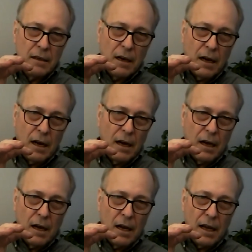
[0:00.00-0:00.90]

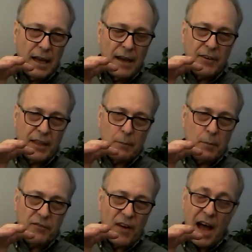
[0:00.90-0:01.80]
everything
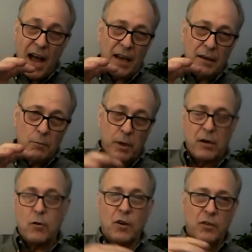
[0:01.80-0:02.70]
be fine. But
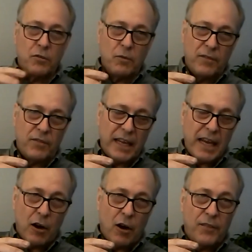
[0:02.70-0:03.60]
of course, if they
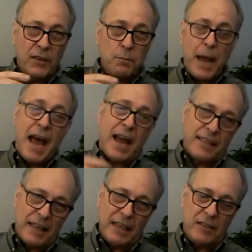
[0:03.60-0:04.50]
got off his back,
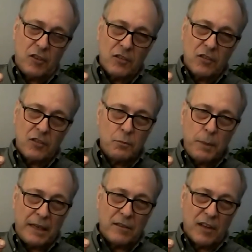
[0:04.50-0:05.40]
then he just
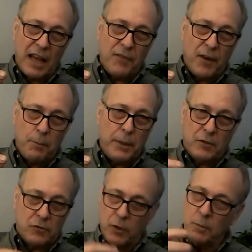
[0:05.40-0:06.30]
spent his life up in
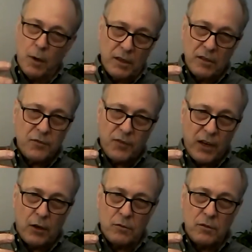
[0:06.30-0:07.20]
his room on his
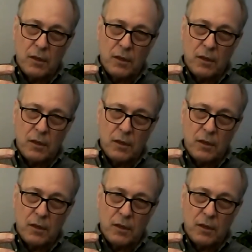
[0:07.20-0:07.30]
phone.